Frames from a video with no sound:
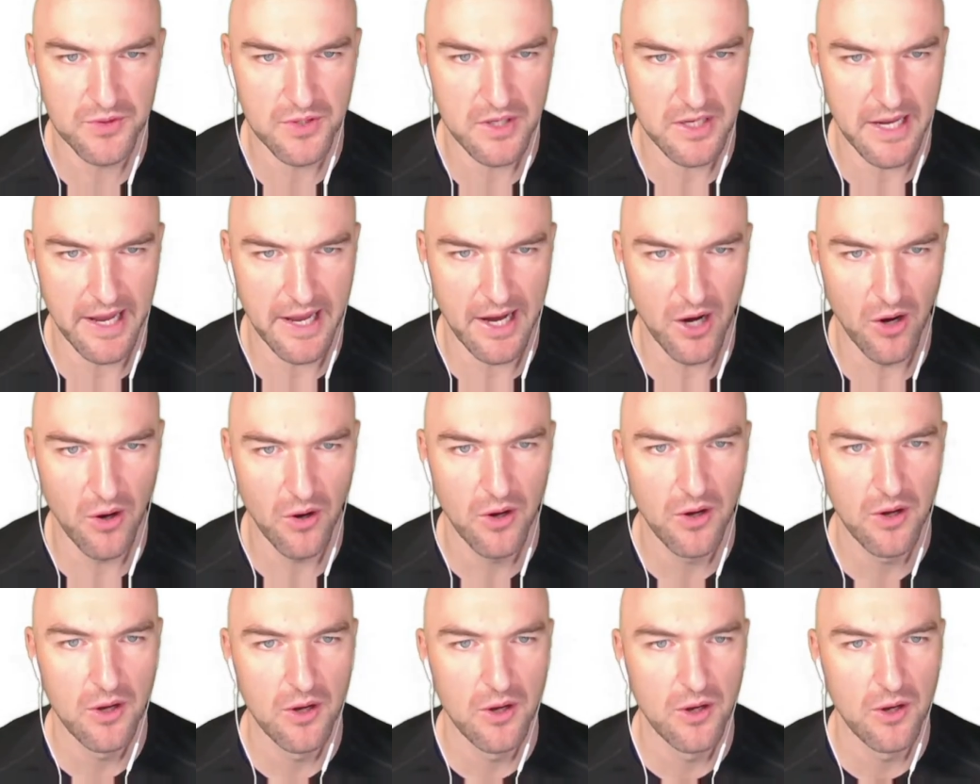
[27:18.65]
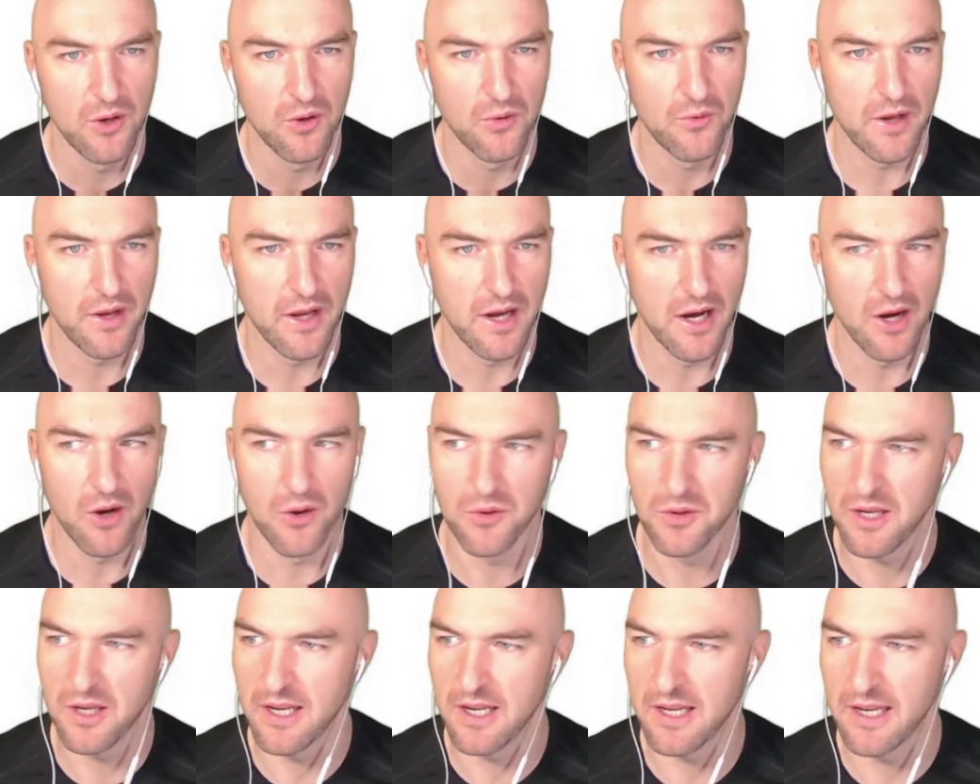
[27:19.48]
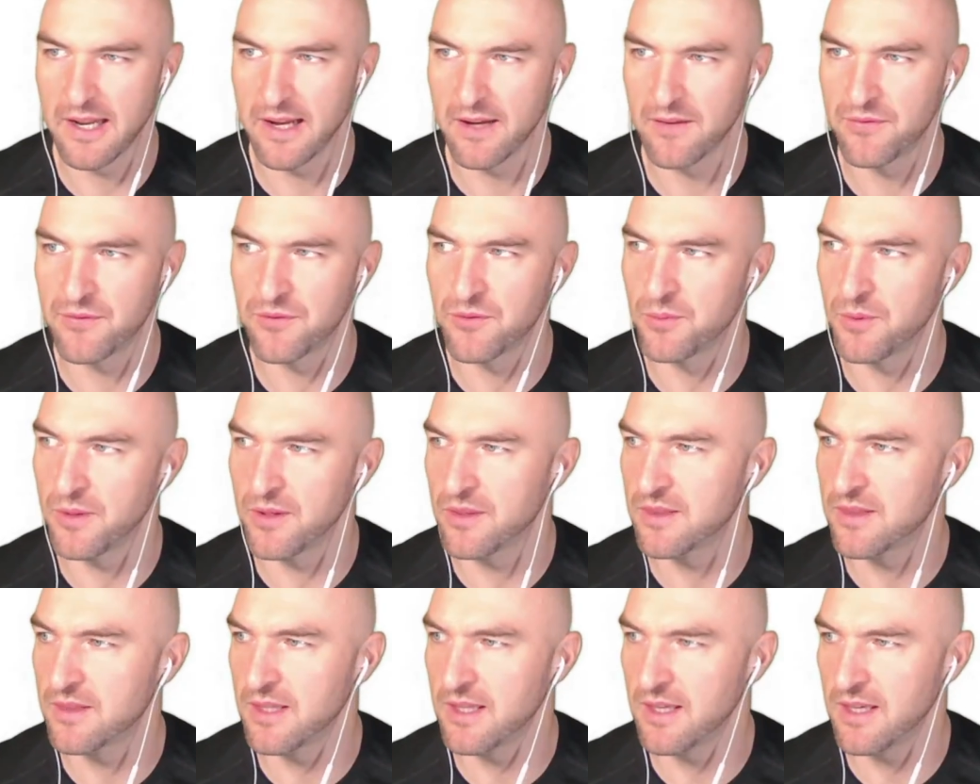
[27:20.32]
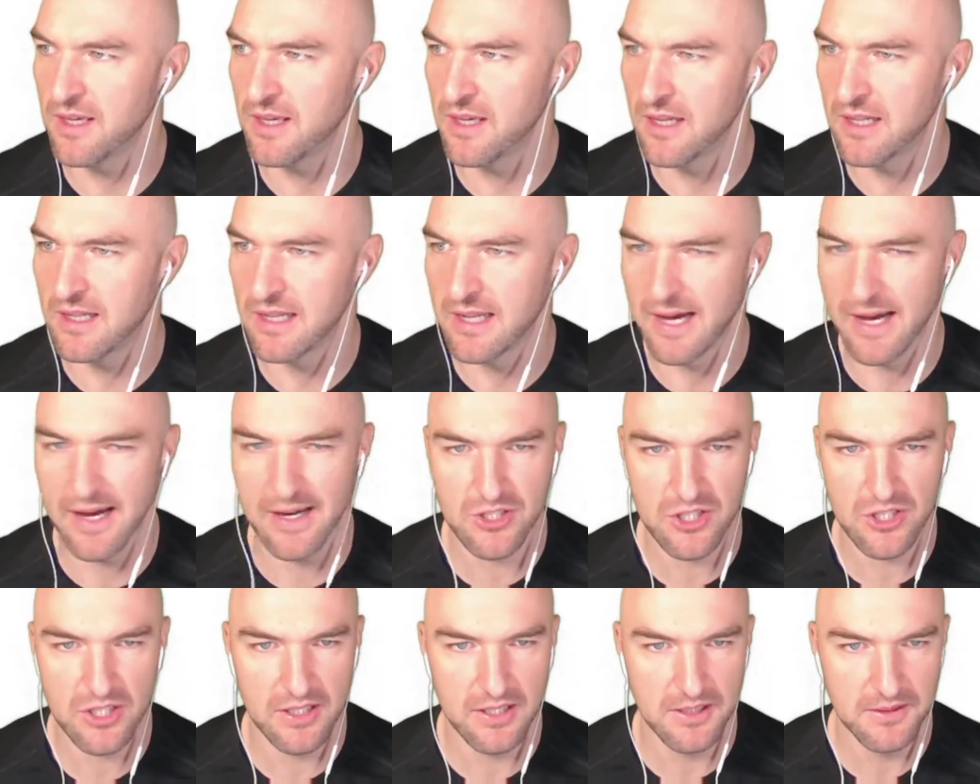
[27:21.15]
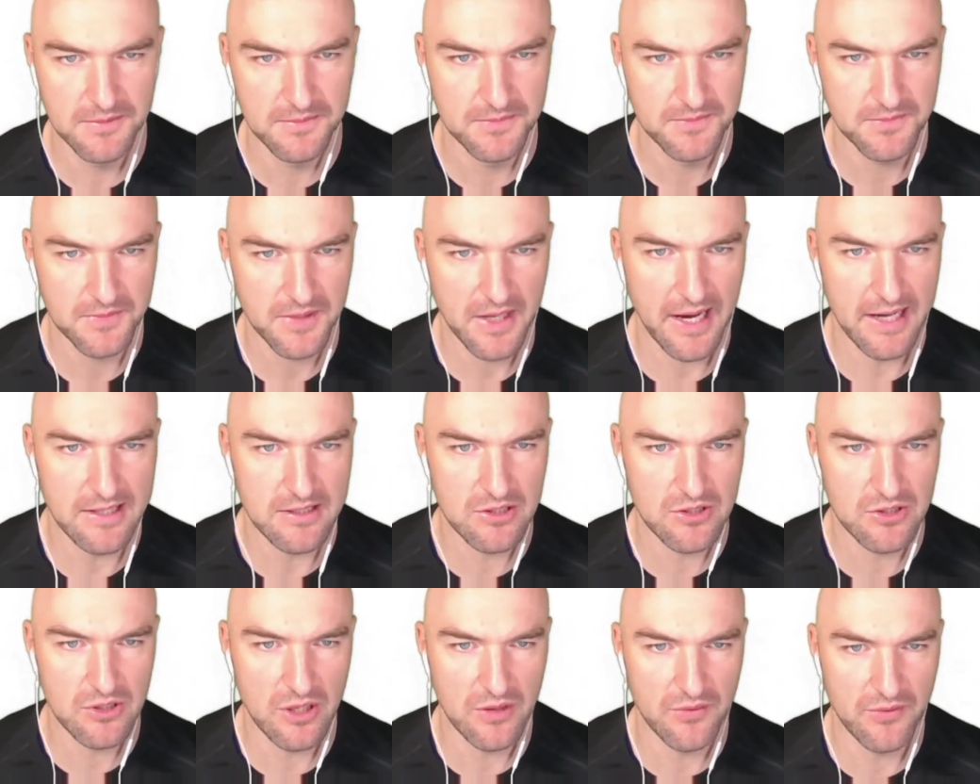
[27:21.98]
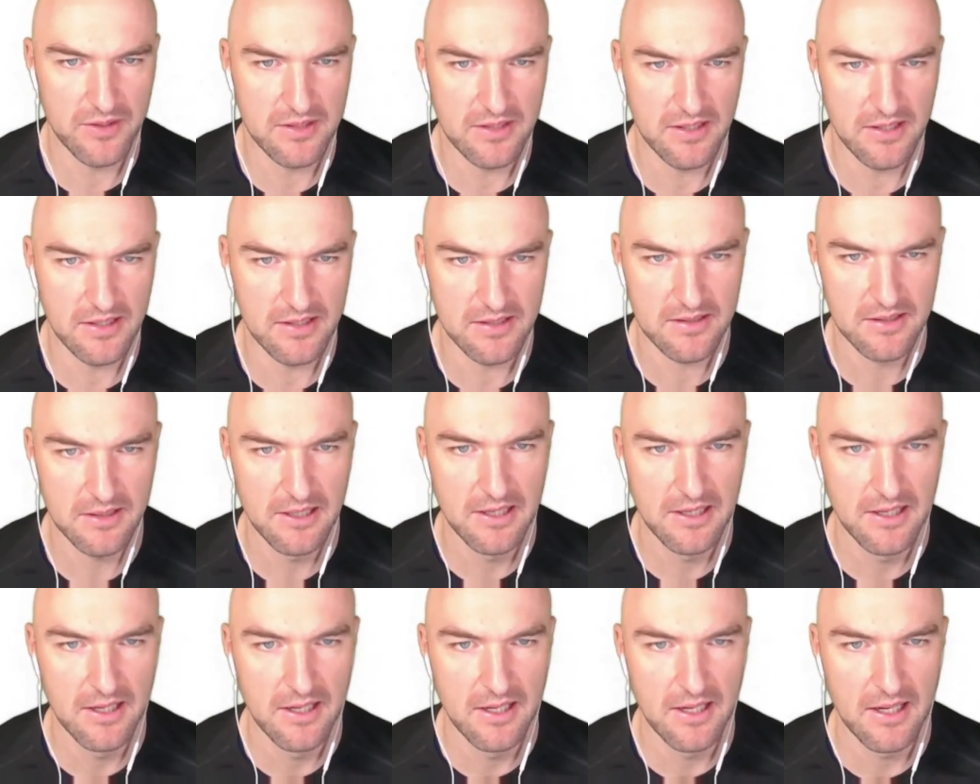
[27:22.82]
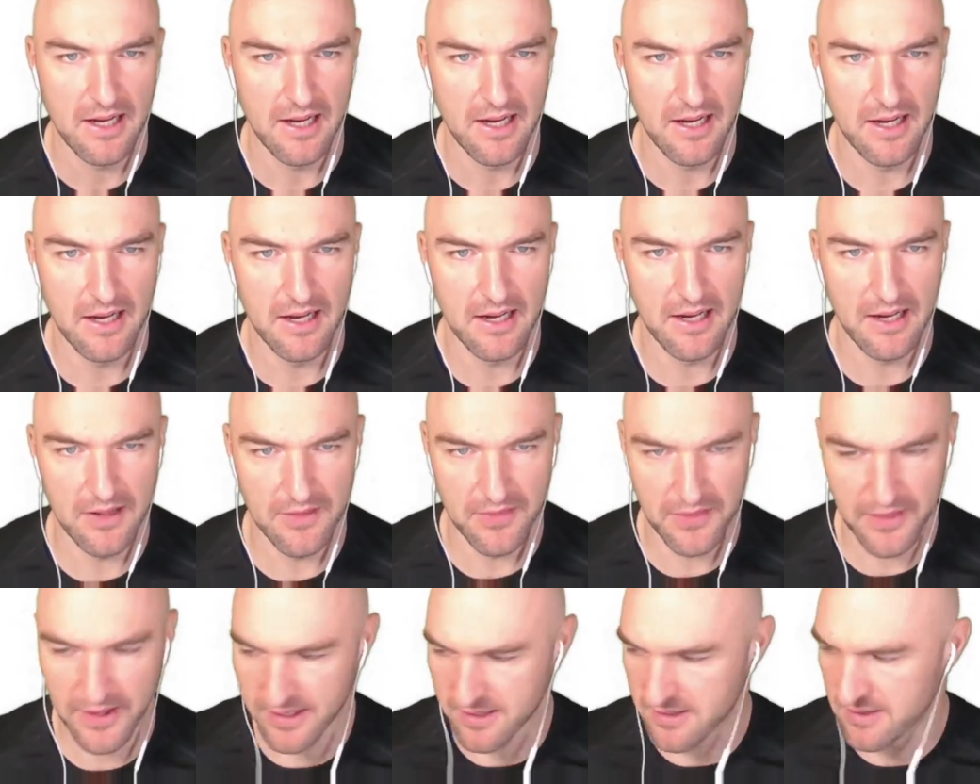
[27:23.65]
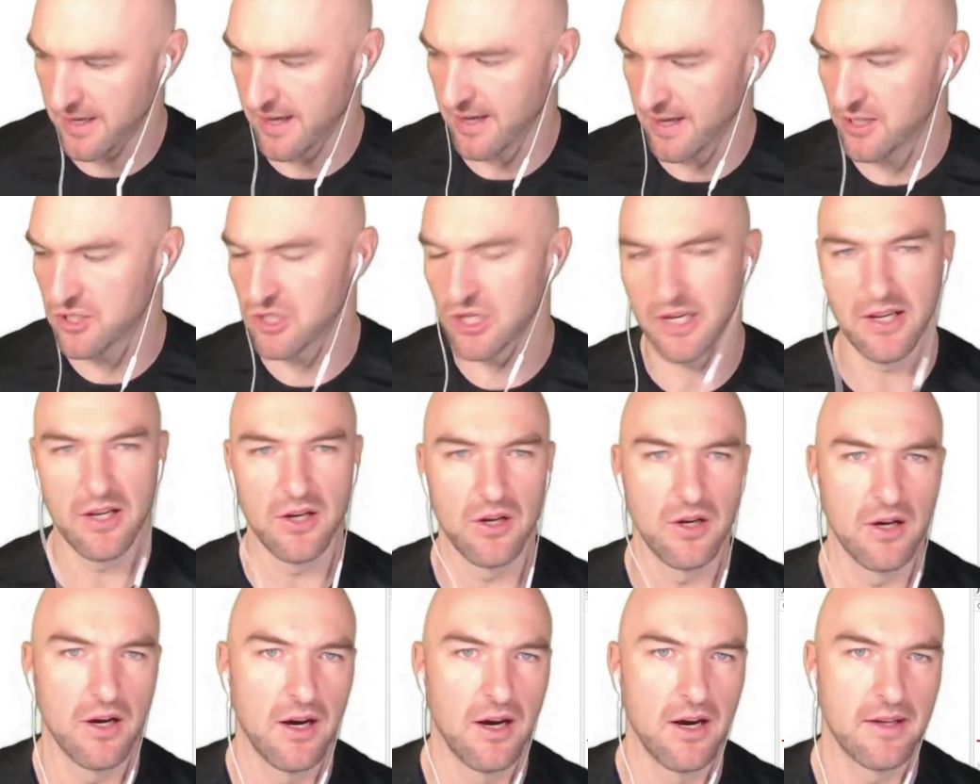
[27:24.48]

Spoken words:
So now we are only left with the larger isosurfaces, and that's actually